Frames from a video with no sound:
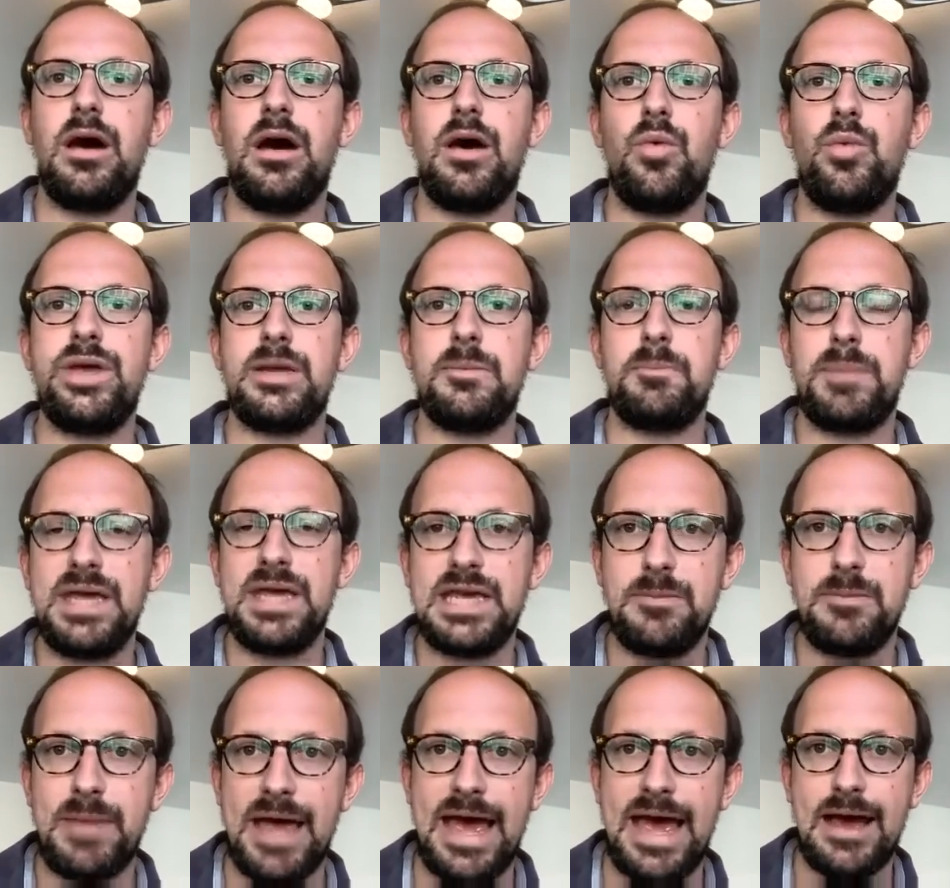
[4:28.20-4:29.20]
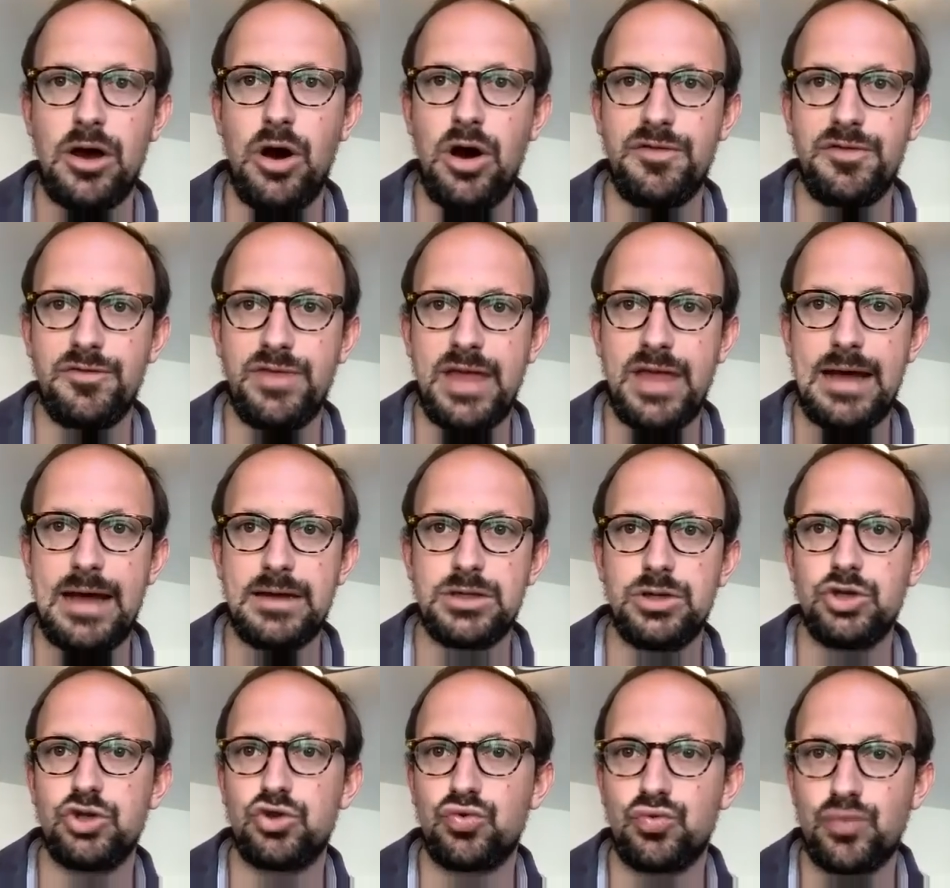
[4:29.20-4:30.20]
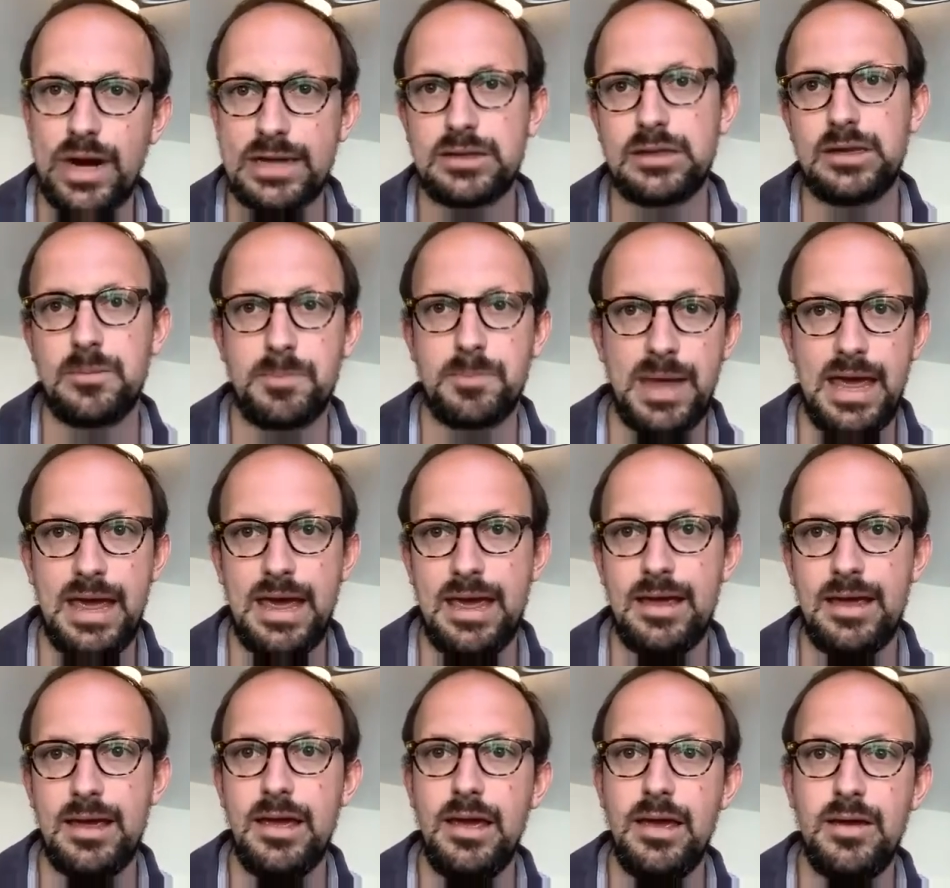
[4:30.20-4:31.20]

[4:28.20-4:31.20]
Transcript: we can piggyback off of that to directly pay